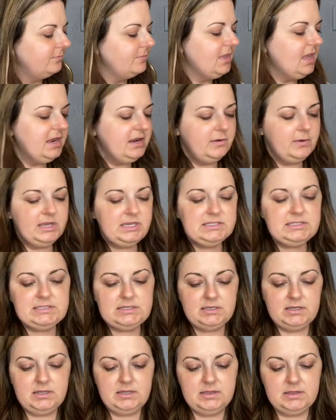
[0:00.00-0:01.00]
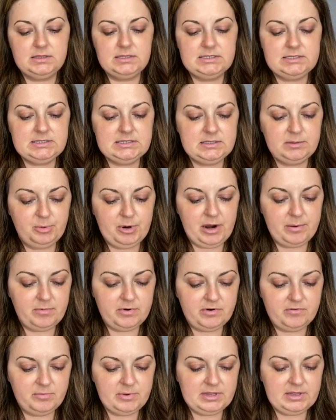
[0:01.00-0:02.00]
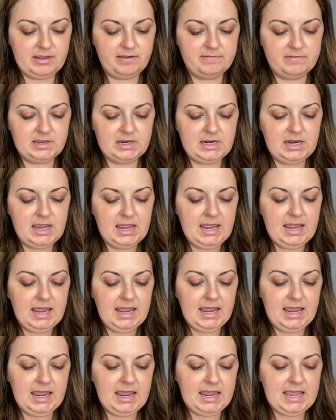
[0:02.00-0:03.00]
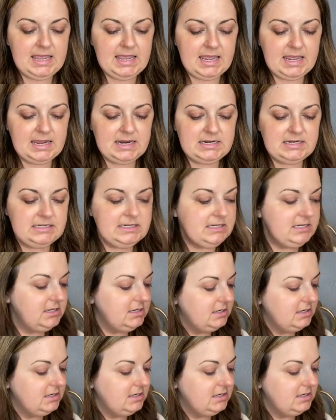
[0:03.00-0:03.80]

Anyways, this is the primer I've been loving. And